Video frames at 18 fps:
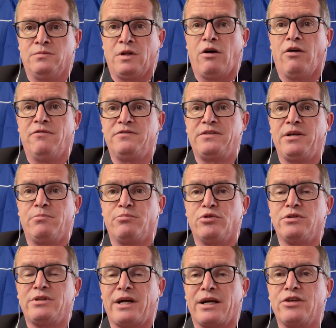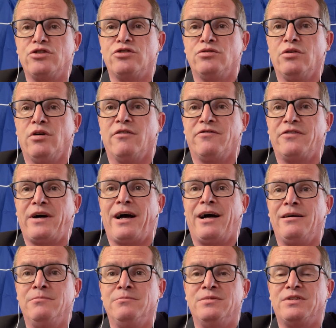of the production of
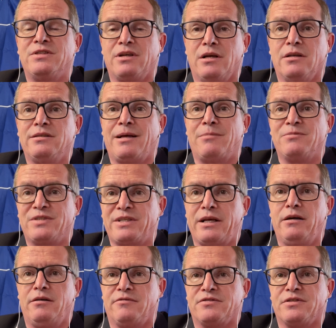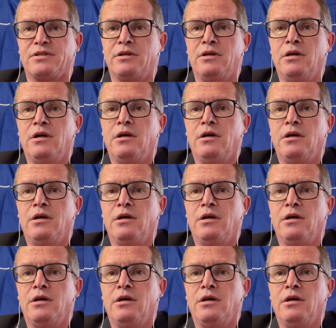arms themselves,